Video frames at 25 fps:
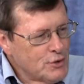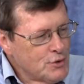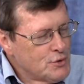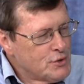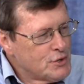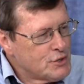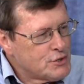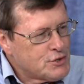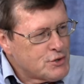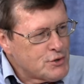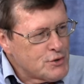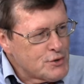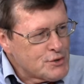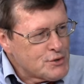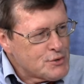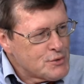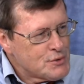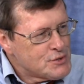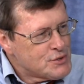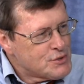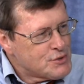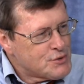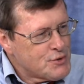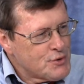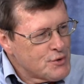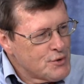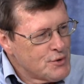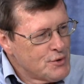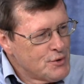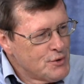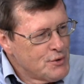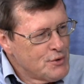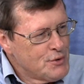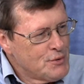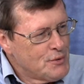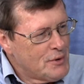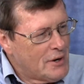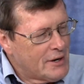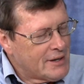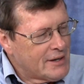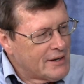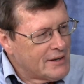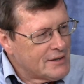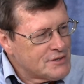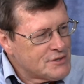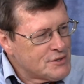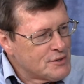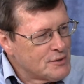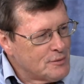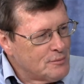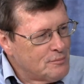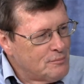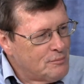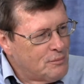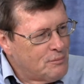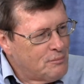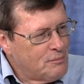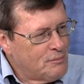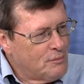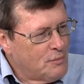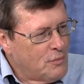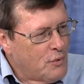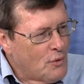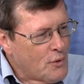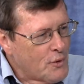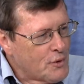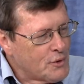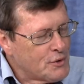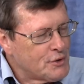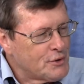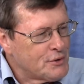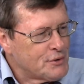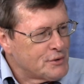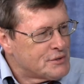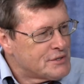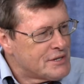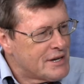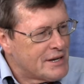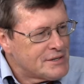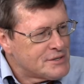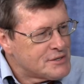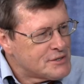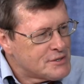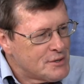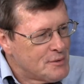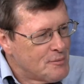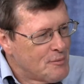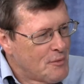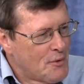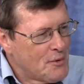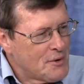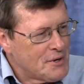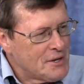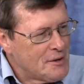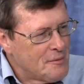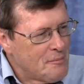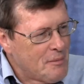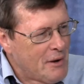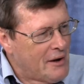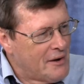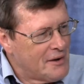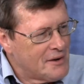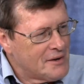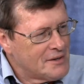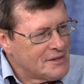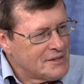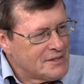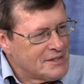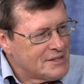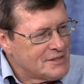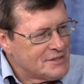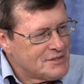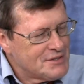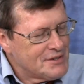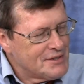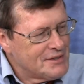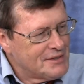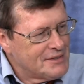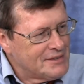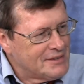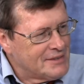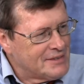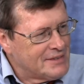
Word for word: the church was true. I guess you bore your testimony about it, did you?